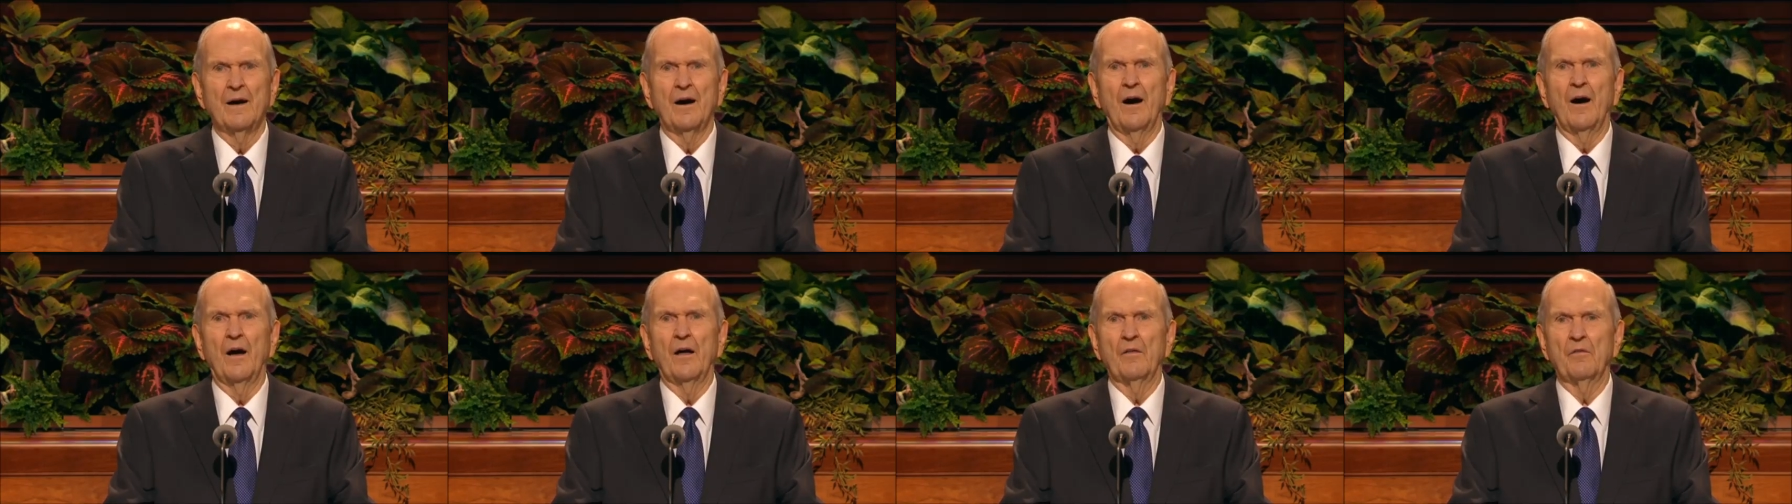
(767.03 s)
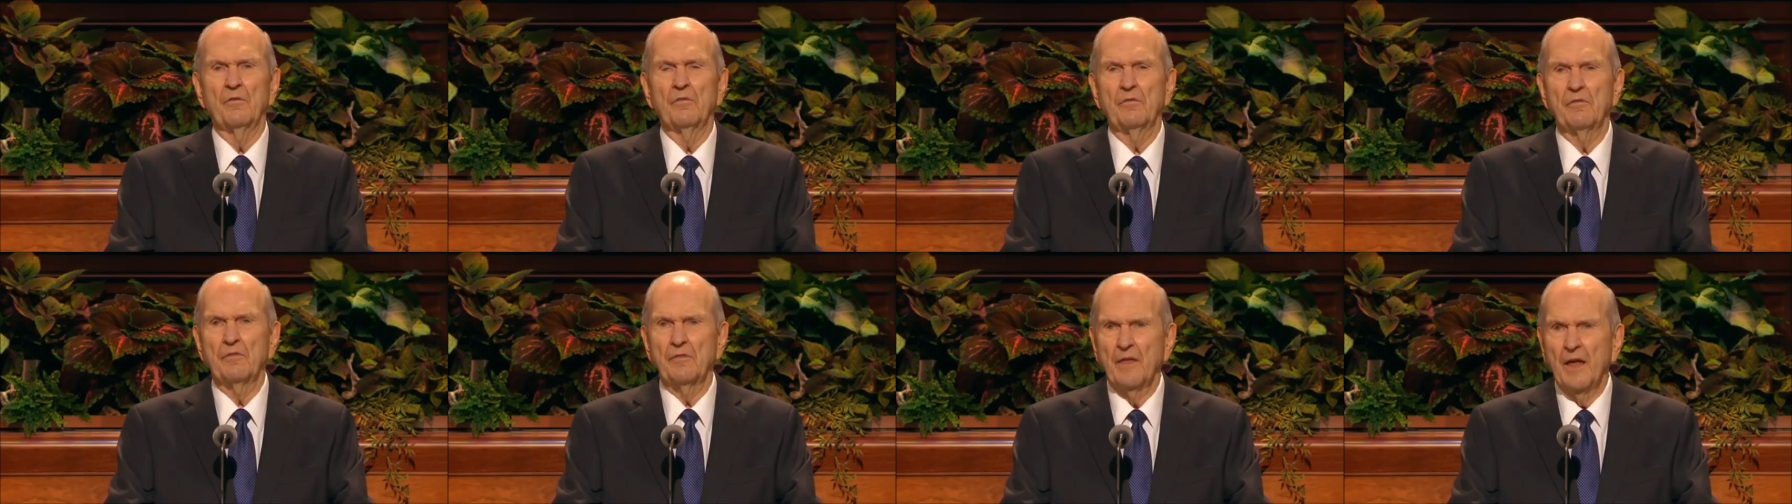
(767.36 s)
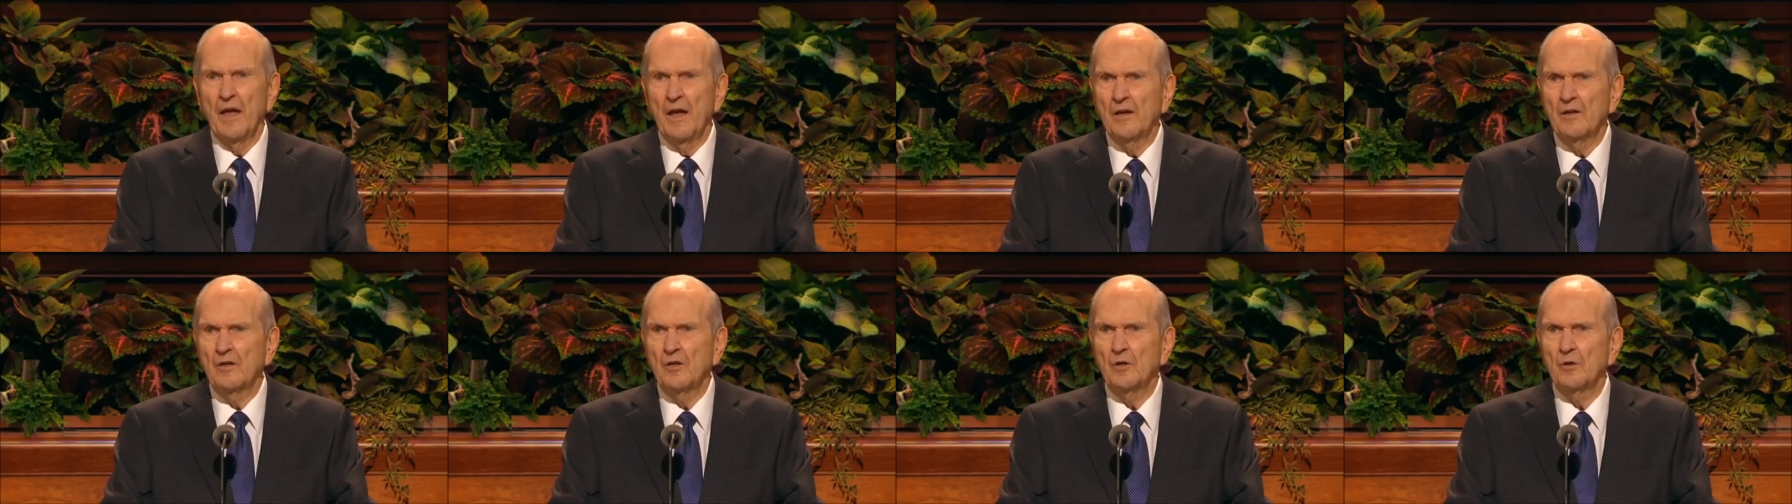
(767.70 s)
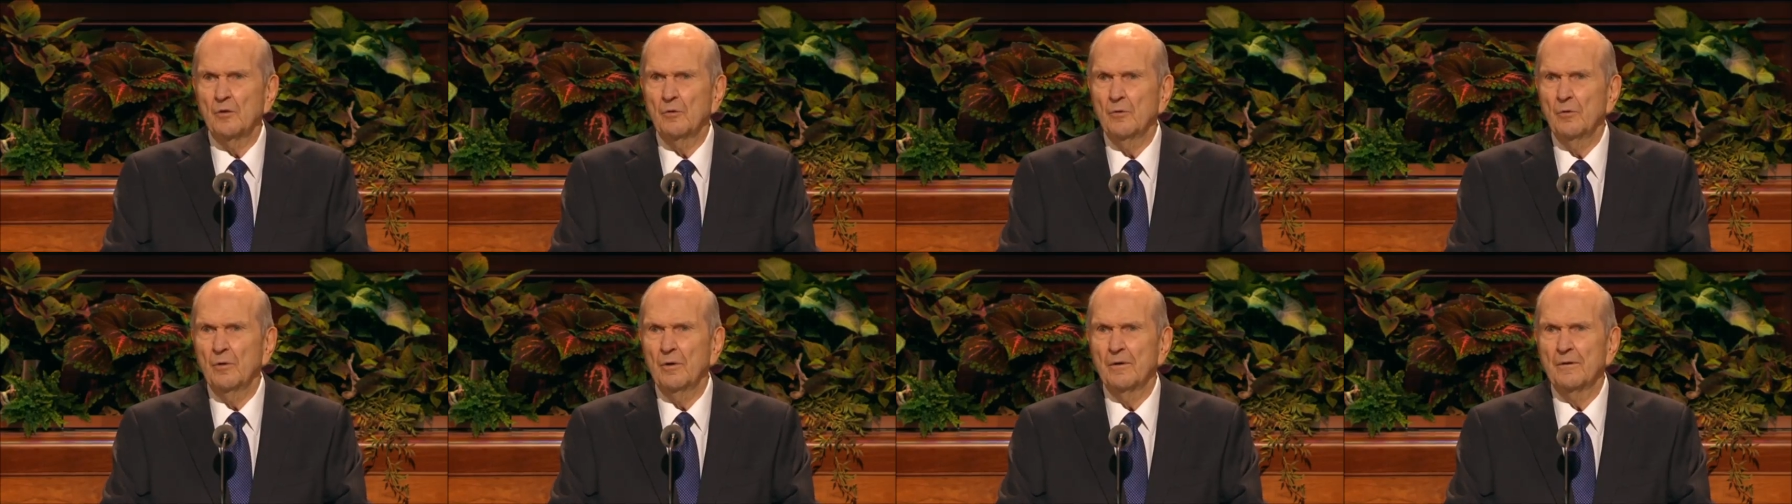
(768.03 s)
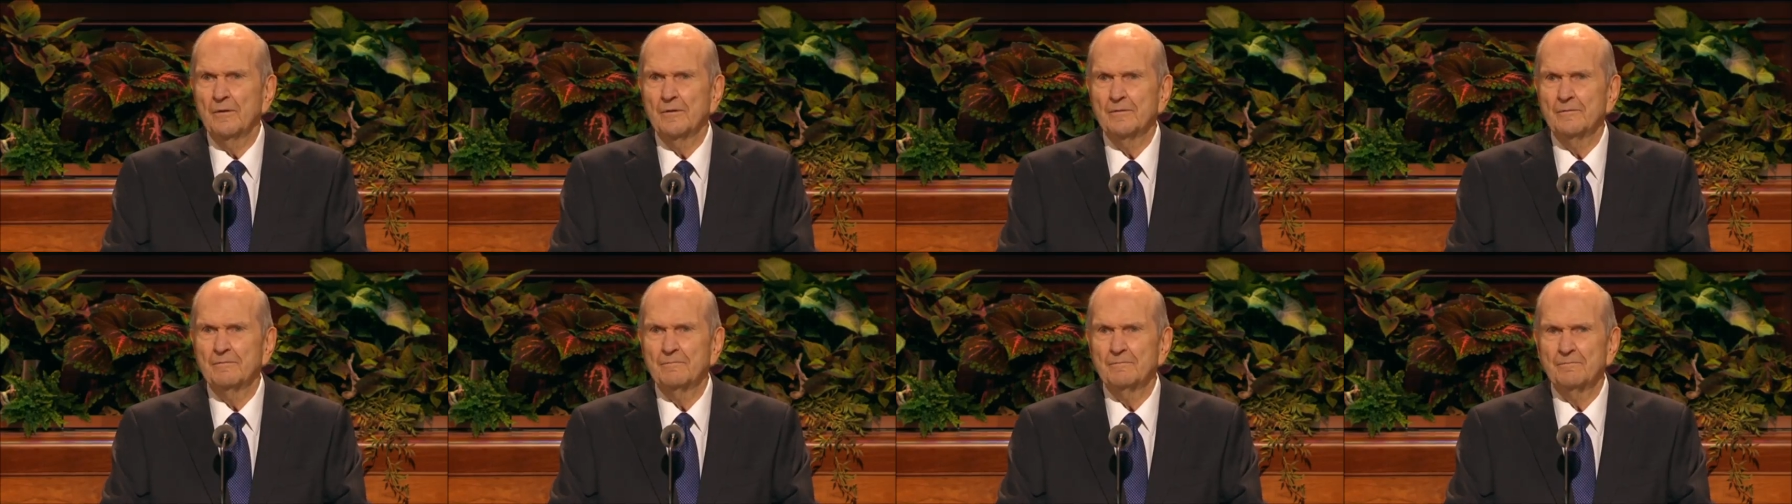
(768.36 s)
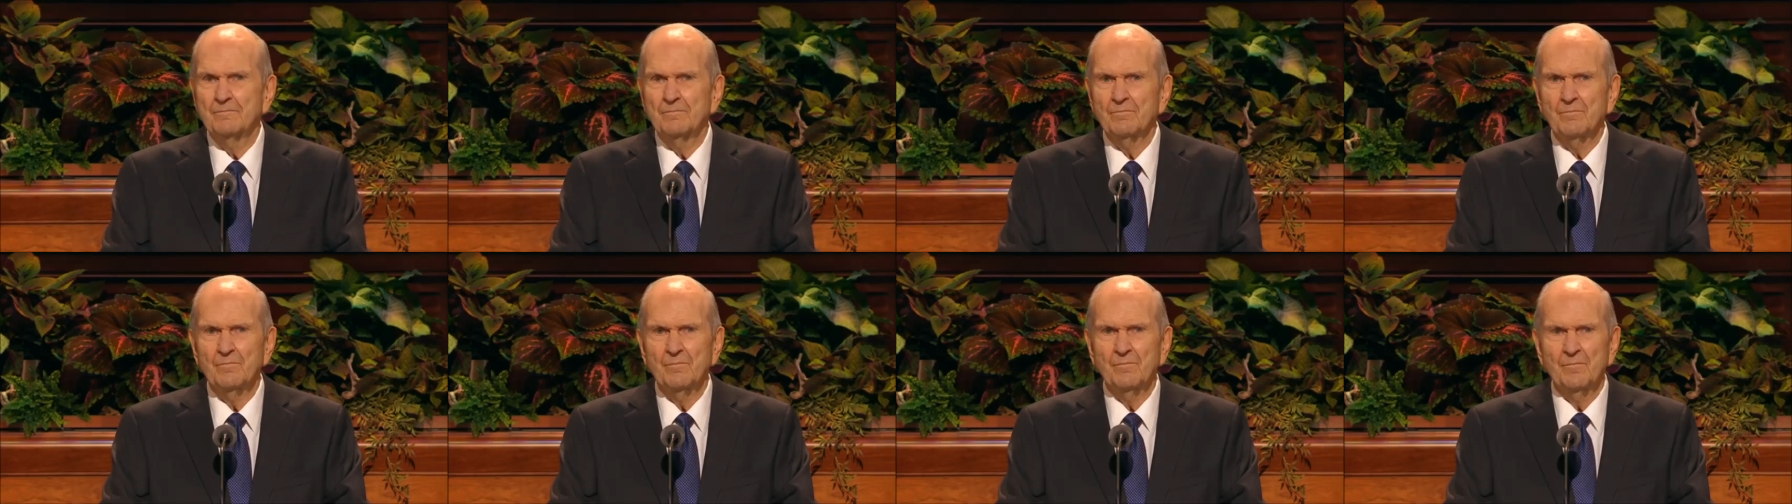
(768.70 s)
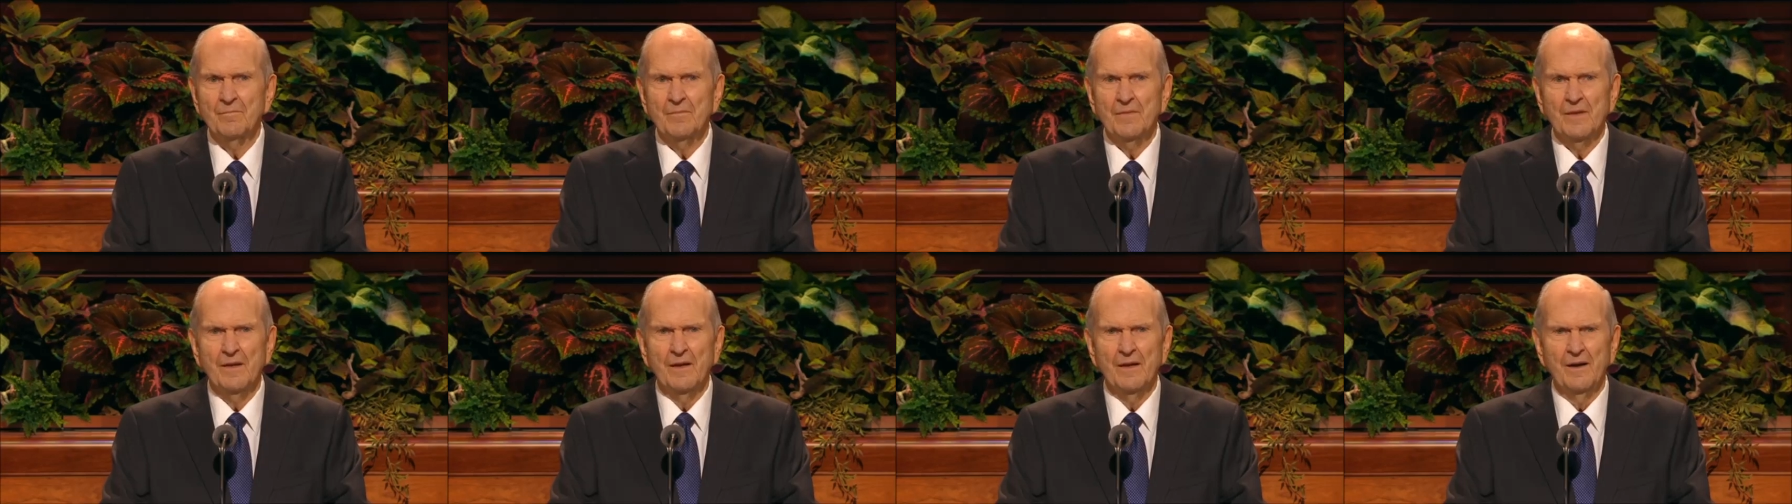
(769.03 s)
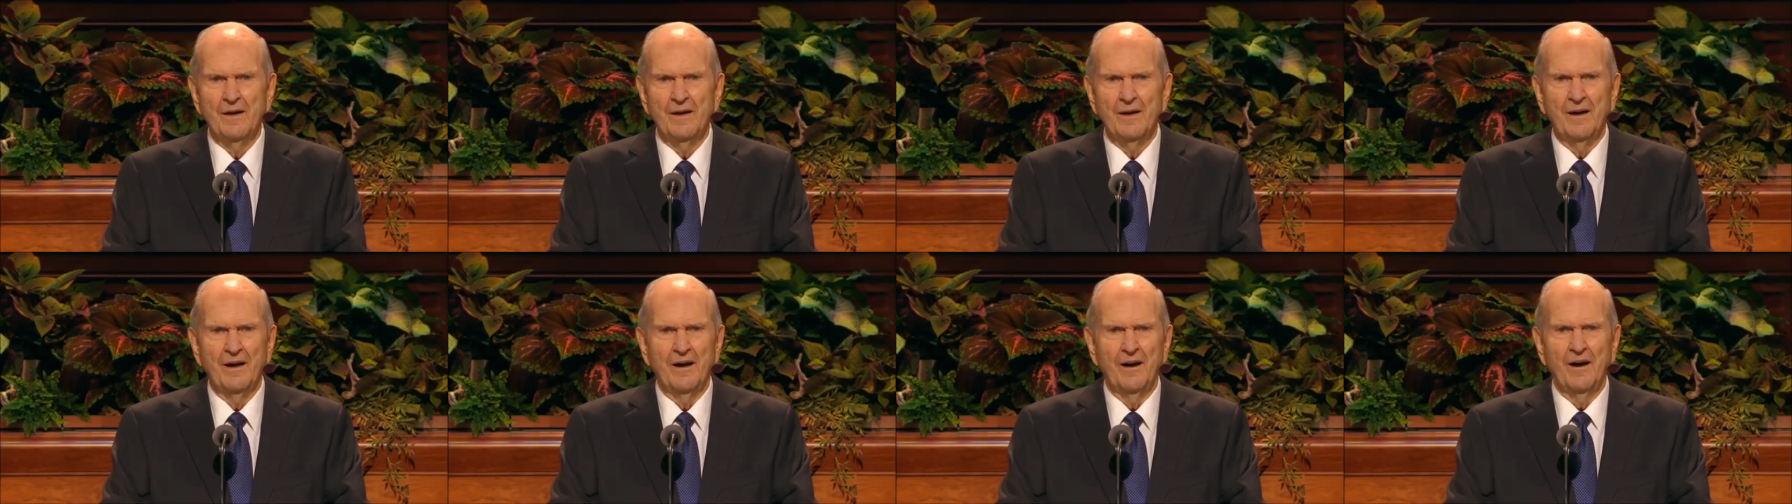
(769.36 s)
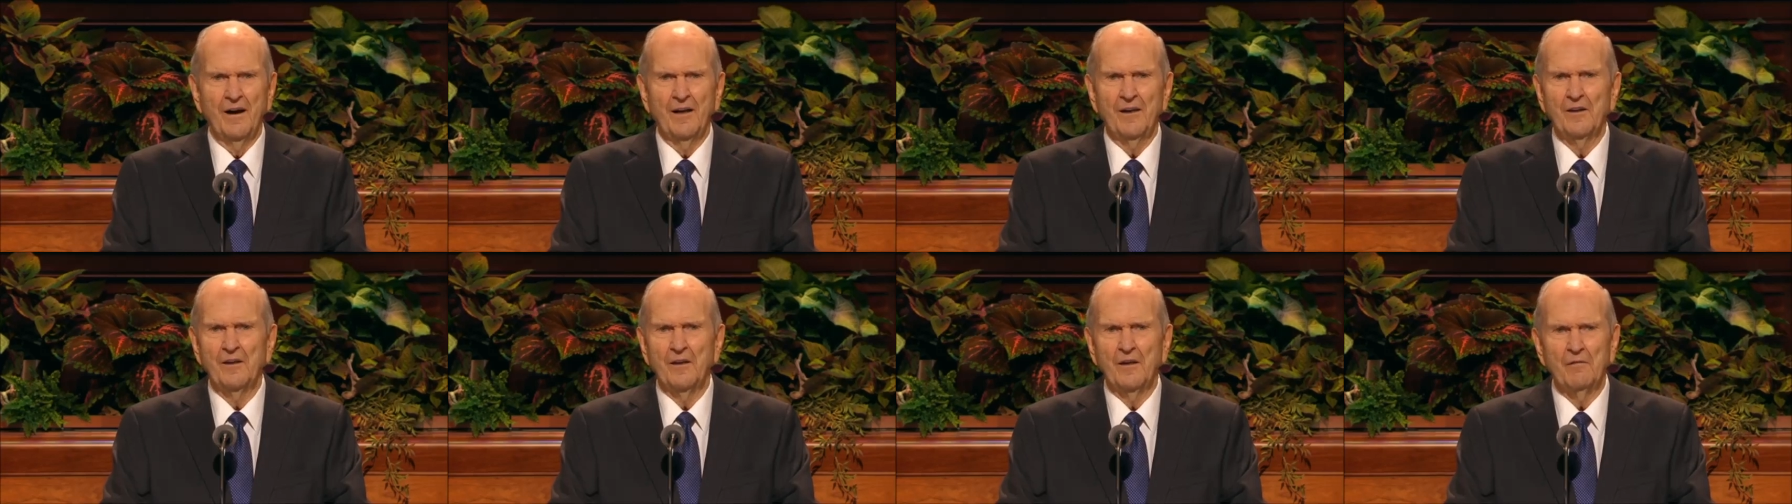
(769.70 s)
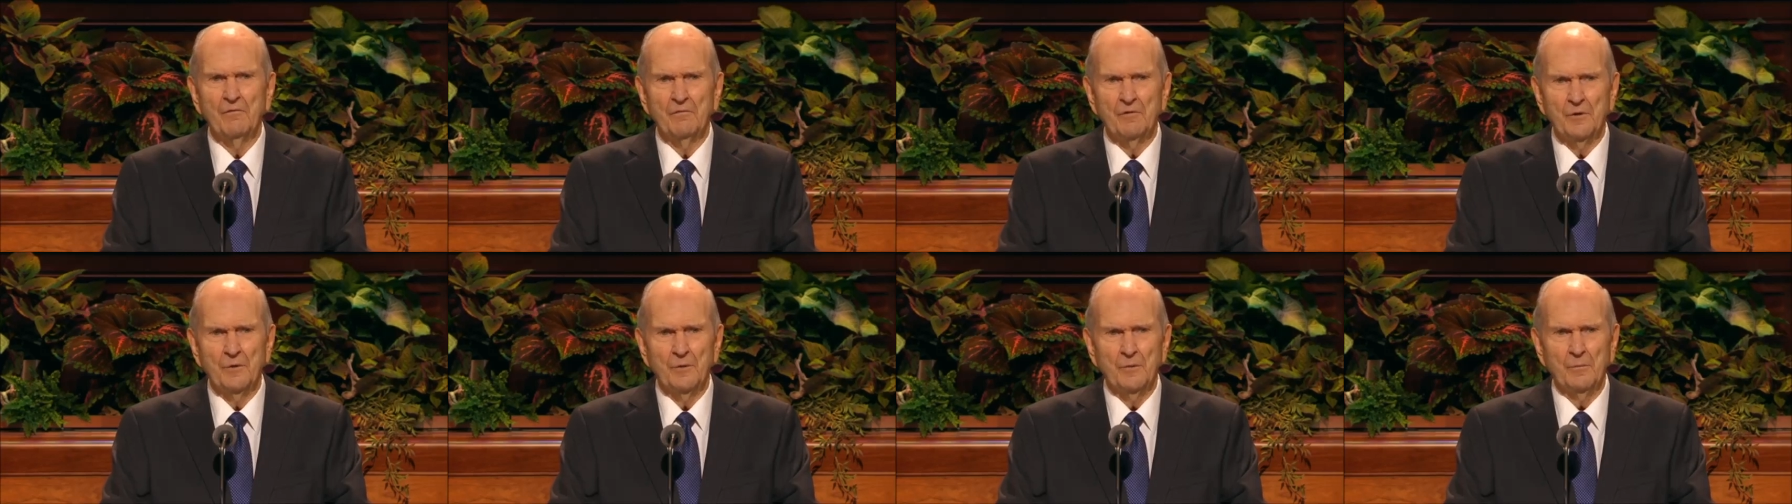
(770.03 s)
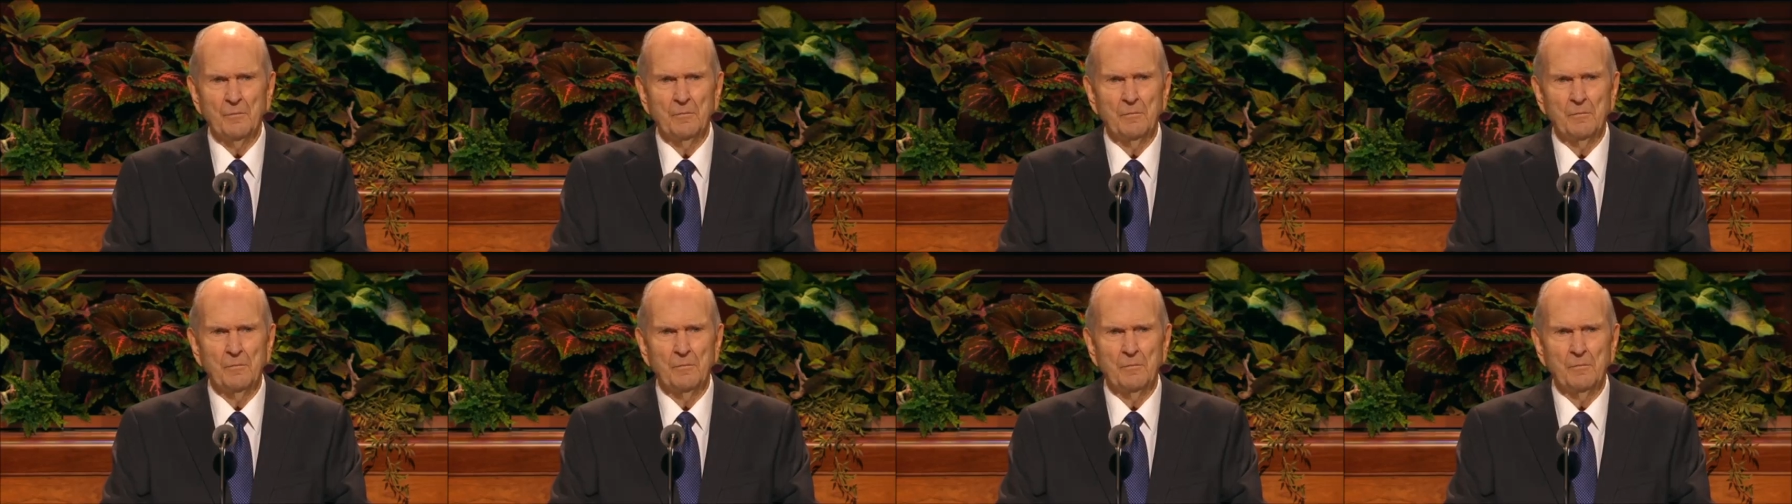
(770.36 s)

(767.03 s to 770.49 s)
I thank you. I love you.